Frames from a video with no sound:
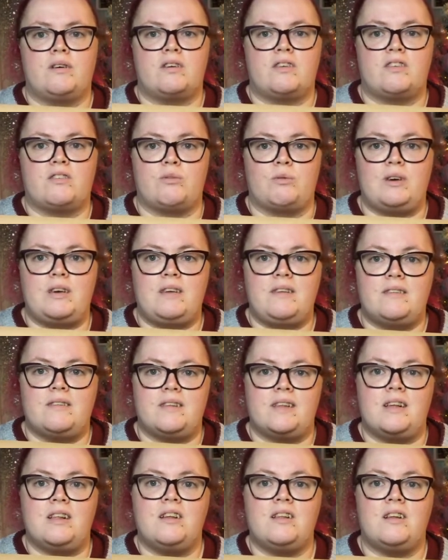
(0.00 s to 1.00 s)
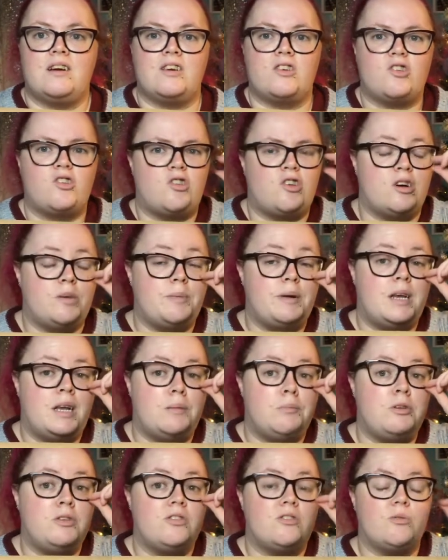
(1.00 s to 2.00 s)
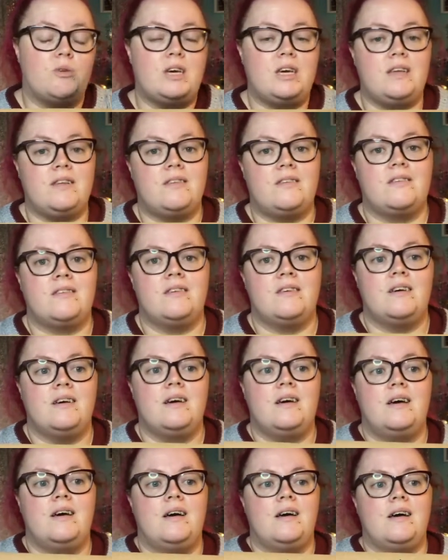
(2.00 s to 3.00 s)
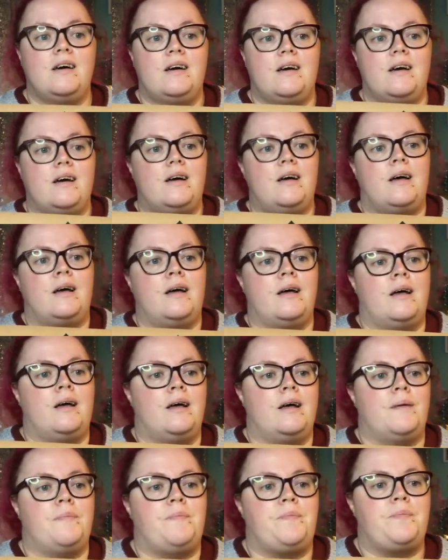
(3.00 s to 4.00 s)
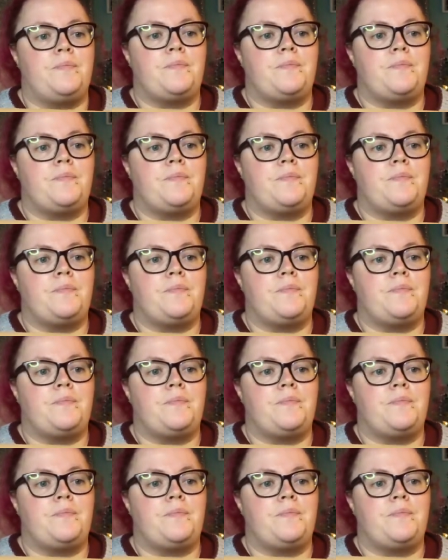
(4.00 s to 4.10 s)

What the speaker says: sweets, and they looked like sherbet lemon sweets. And